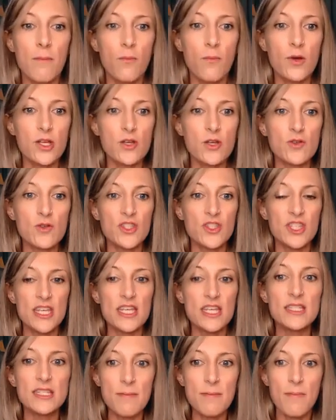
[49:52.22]
when you
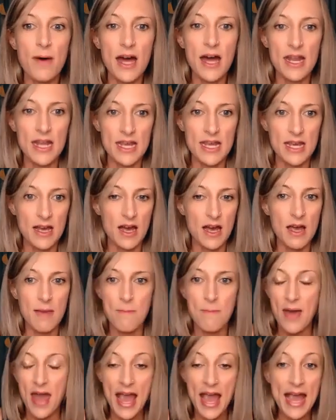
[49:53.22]
see somebody
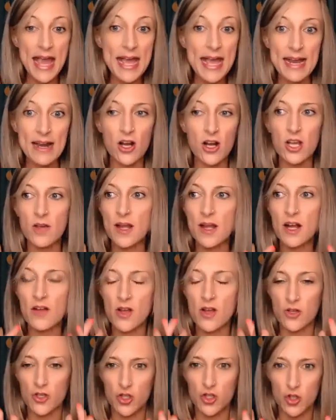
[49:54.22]
in pain or you hear
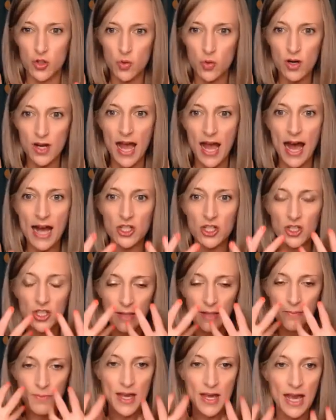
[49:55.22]
their story,
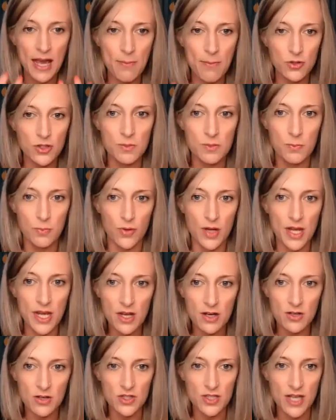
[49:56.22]
actually being able to bring
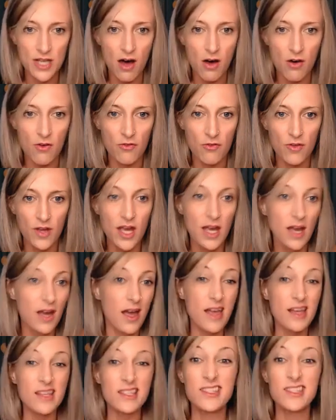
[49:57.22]
yourself
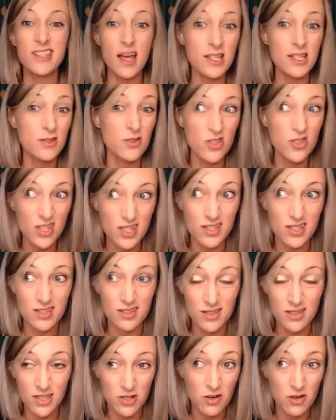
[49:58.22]
so it's usually,
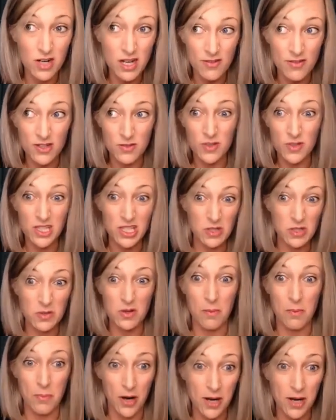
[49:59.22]
you don't even really do it
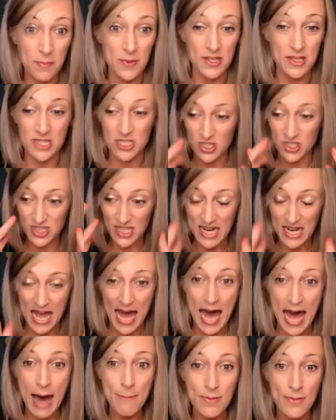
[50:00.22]
on purpose. It just kind of
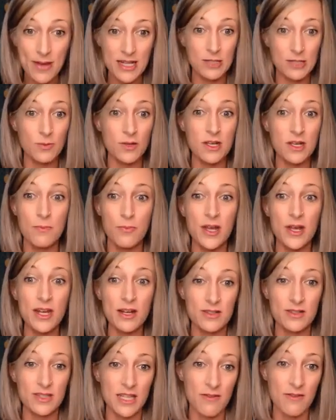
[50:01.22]
happens where you bring
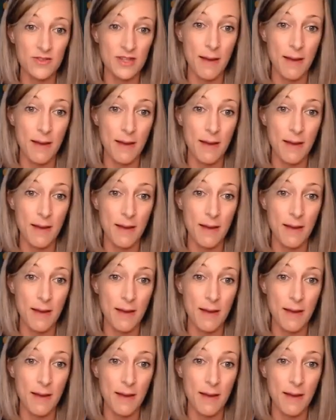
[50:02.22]
yourself